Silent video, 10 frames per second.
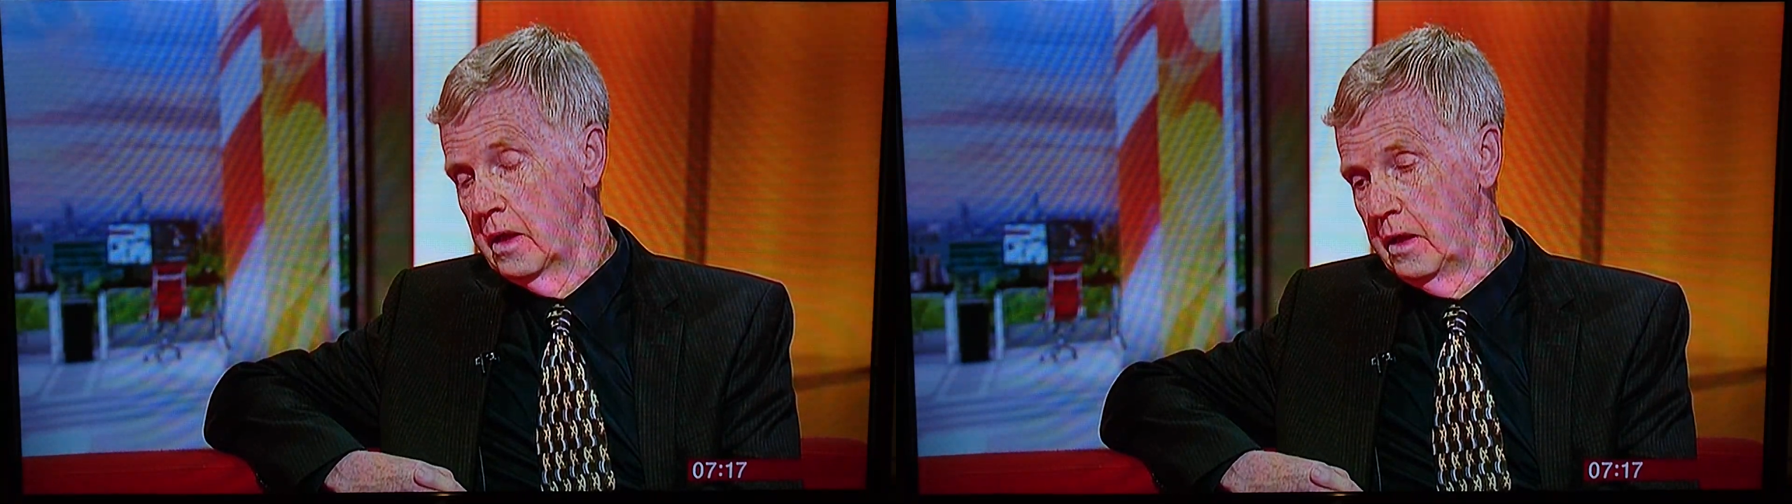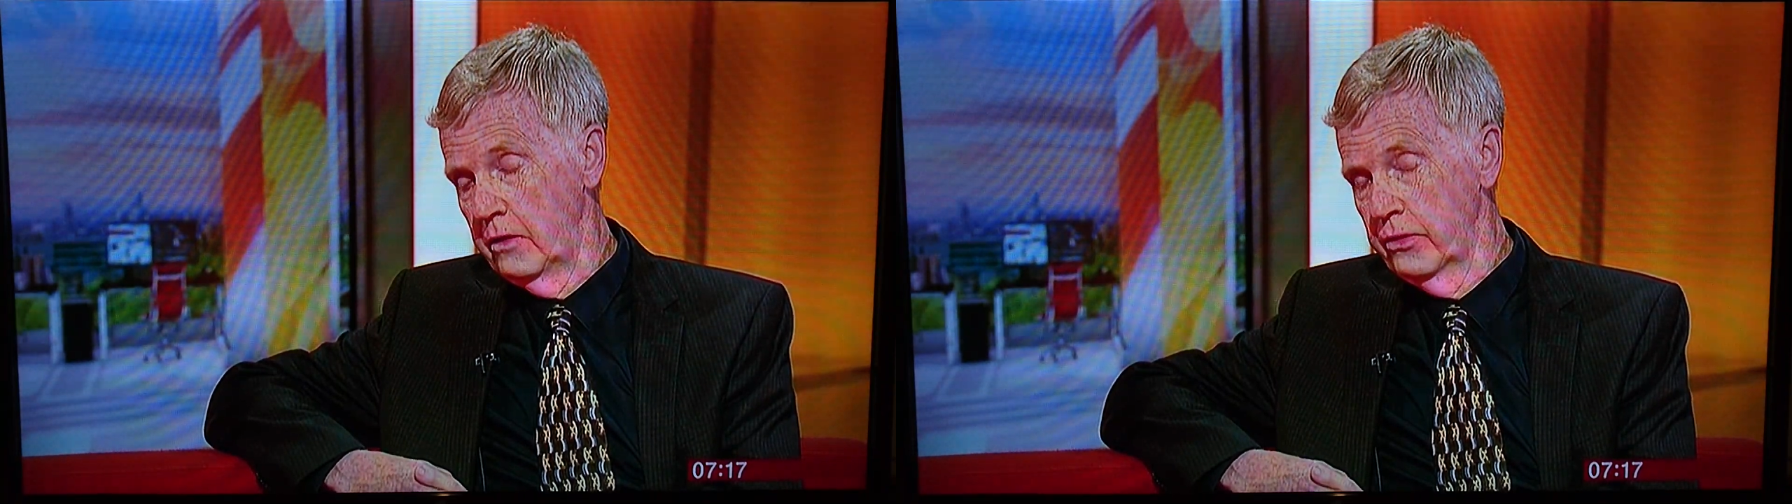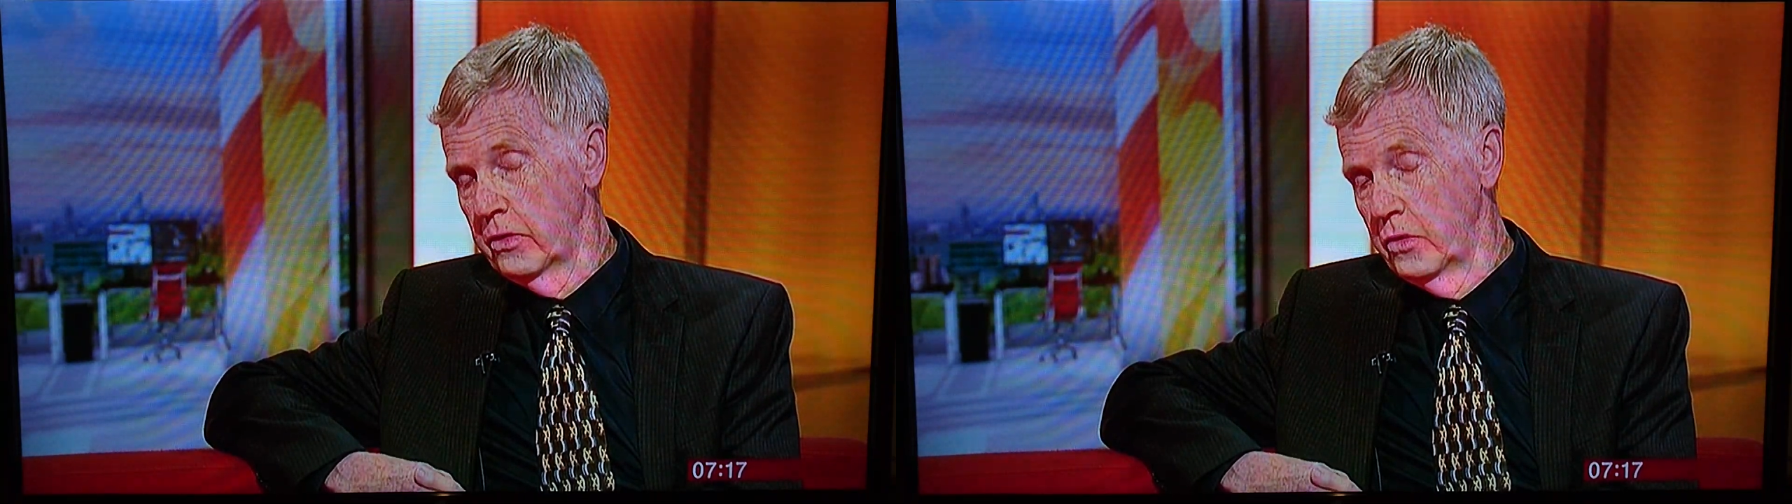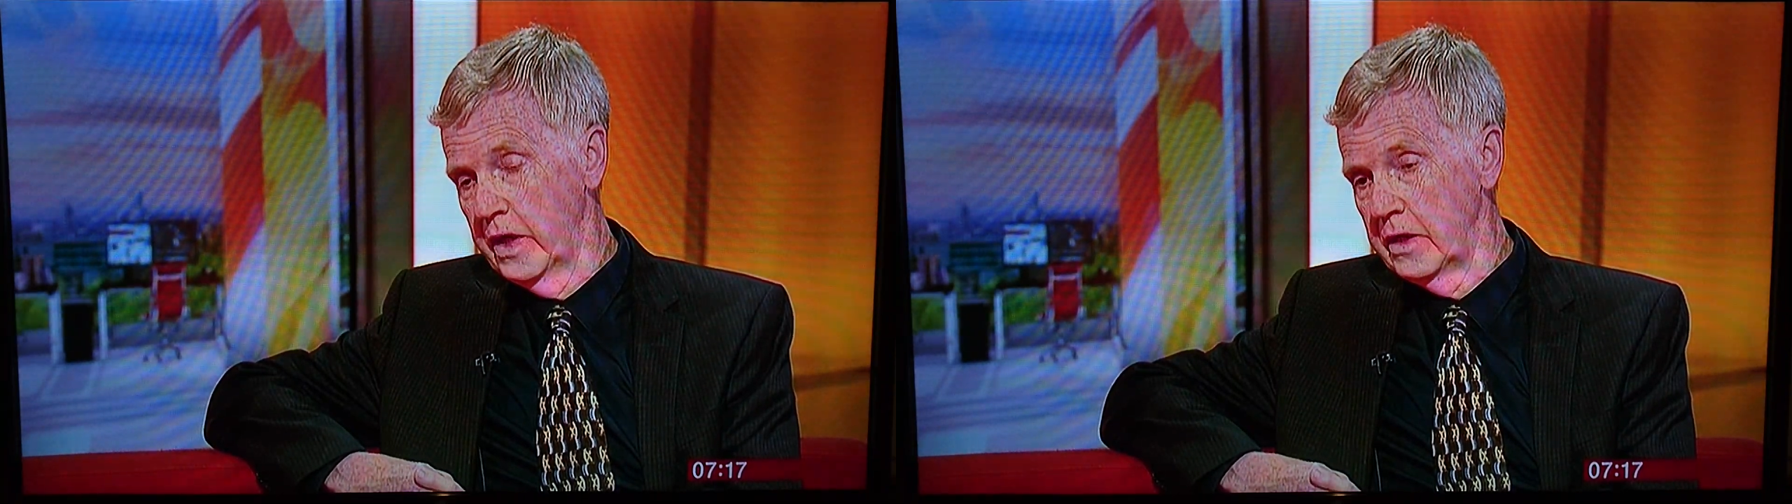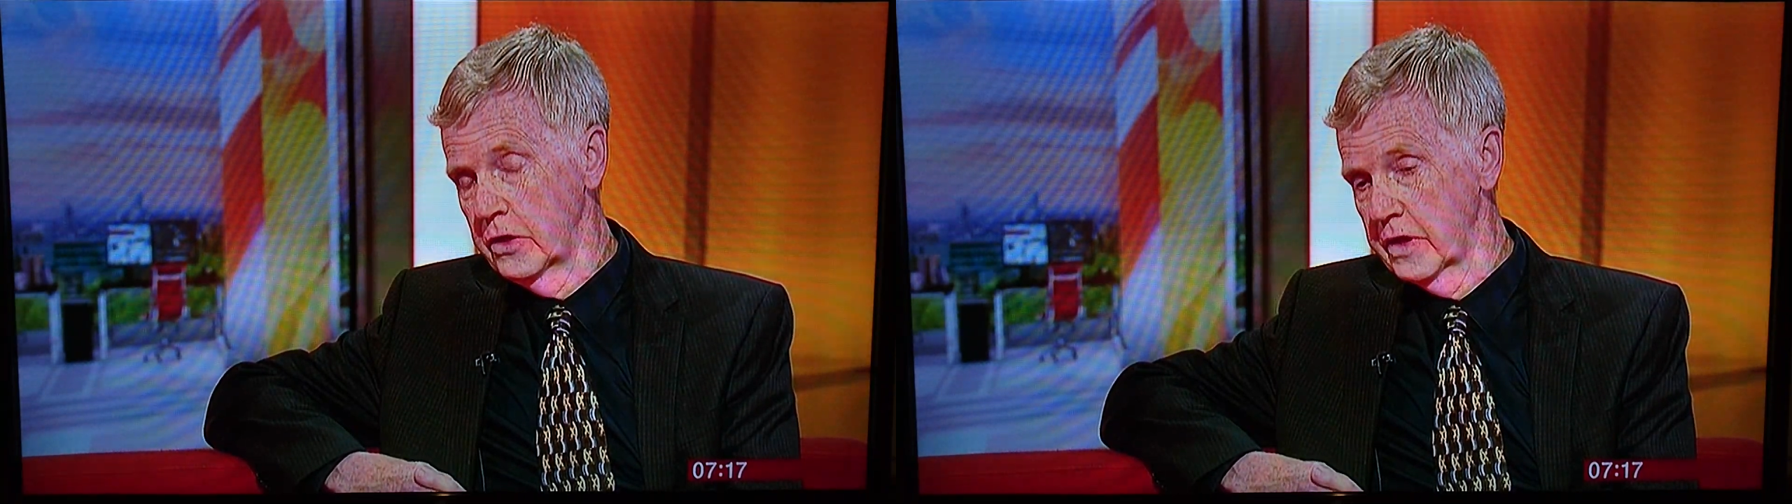if and when
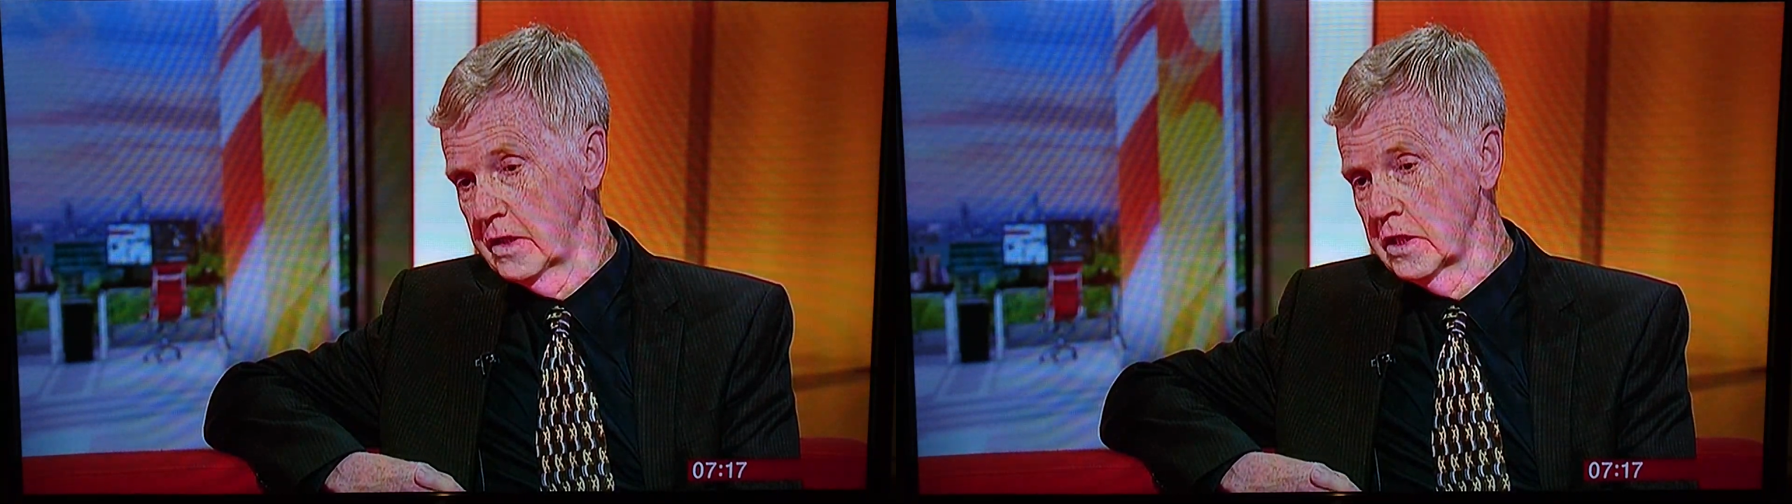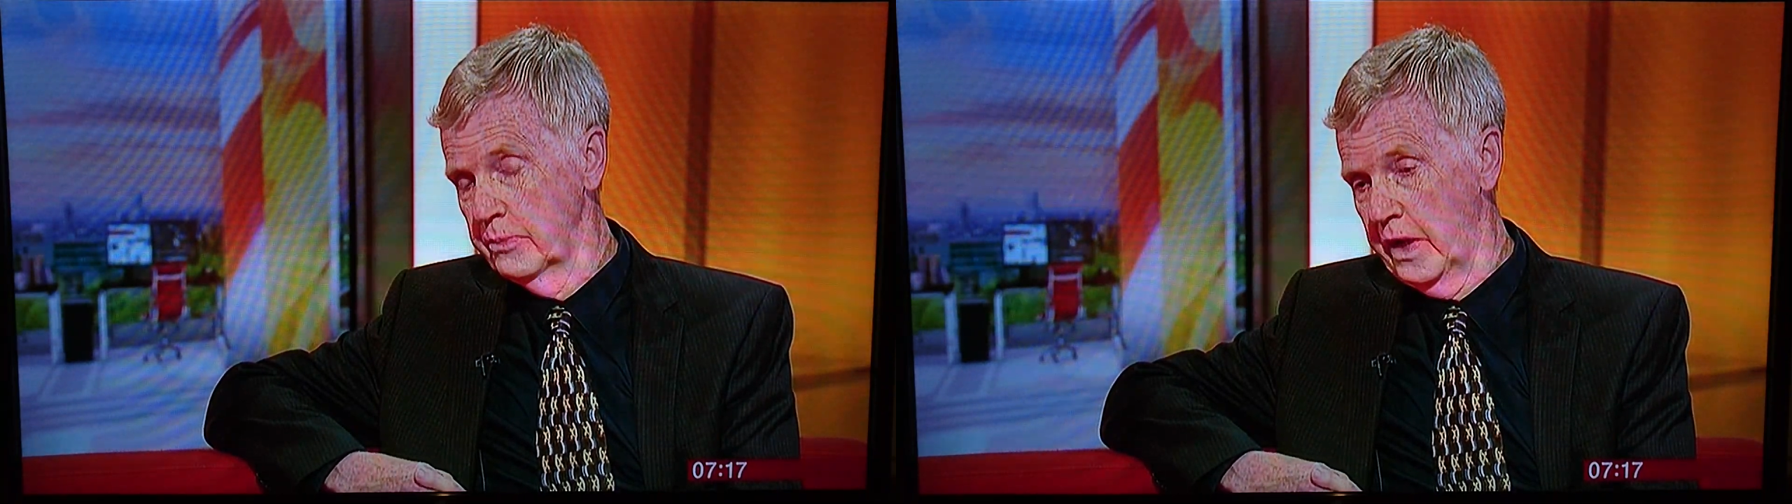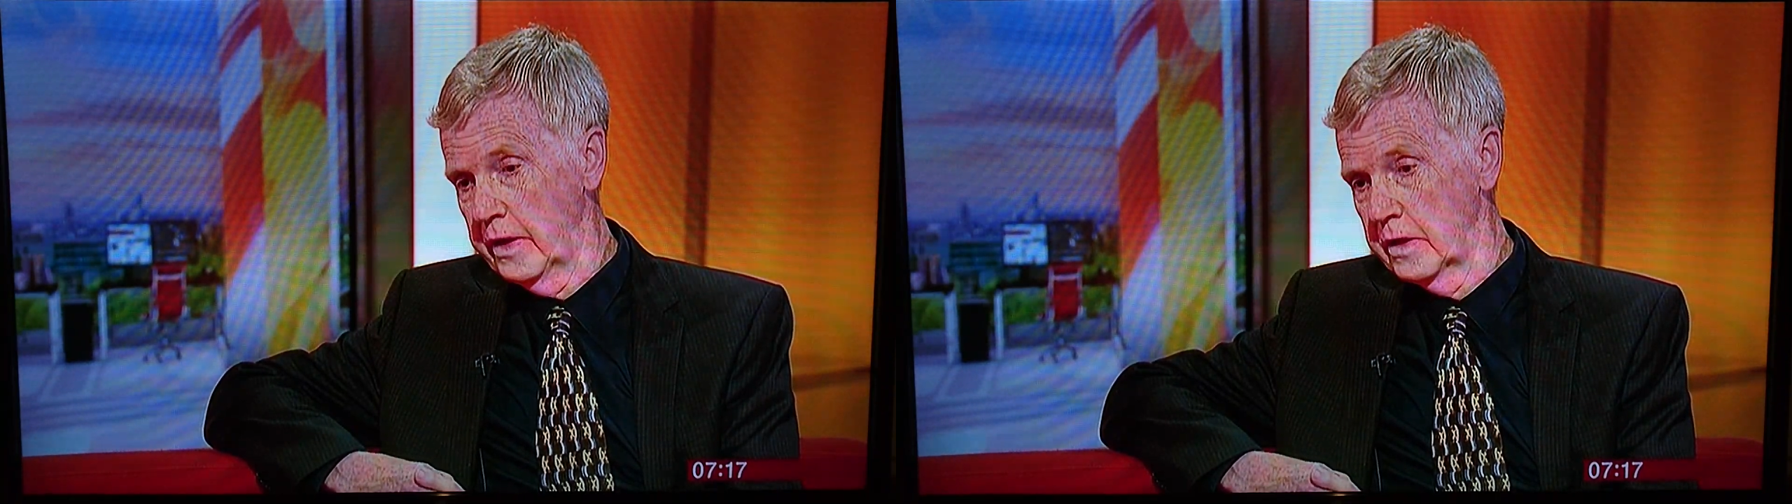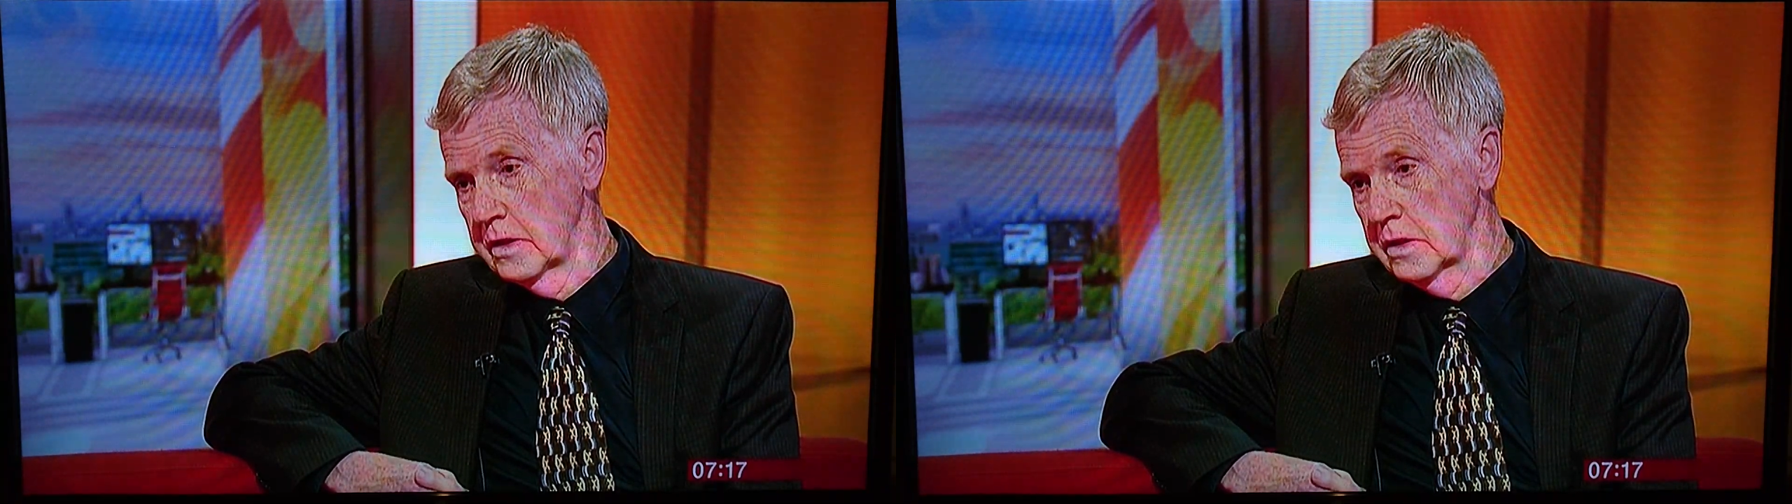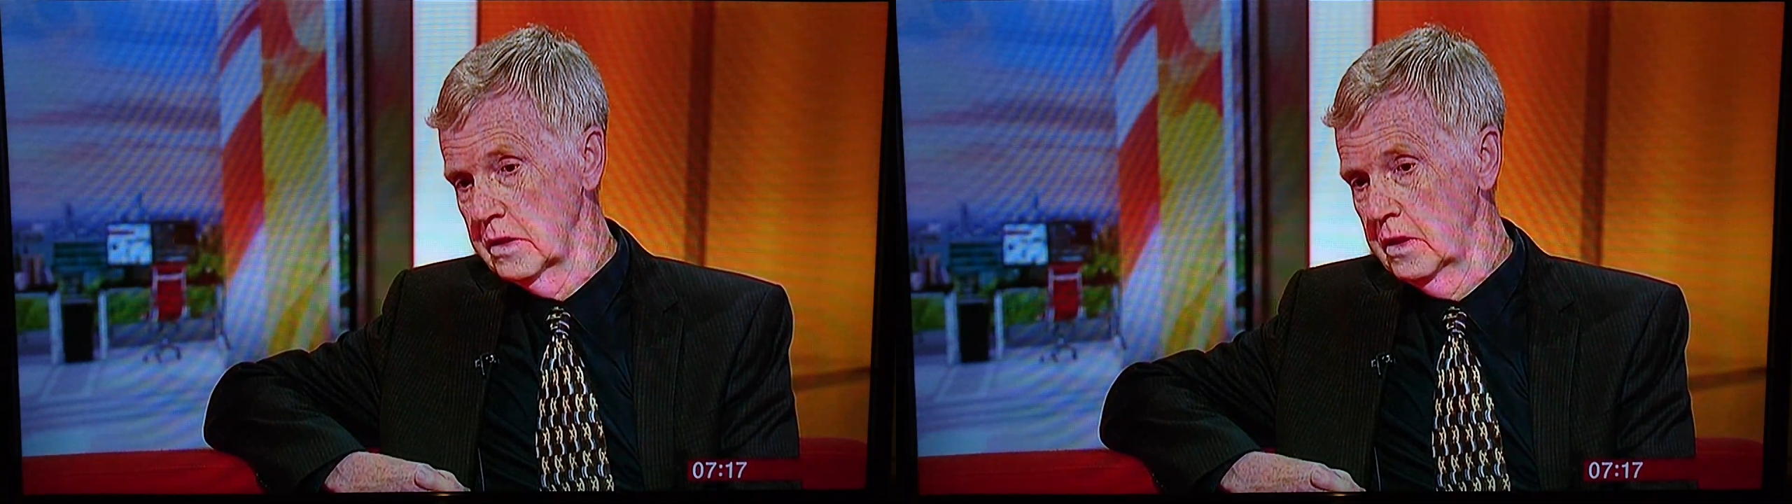it transpires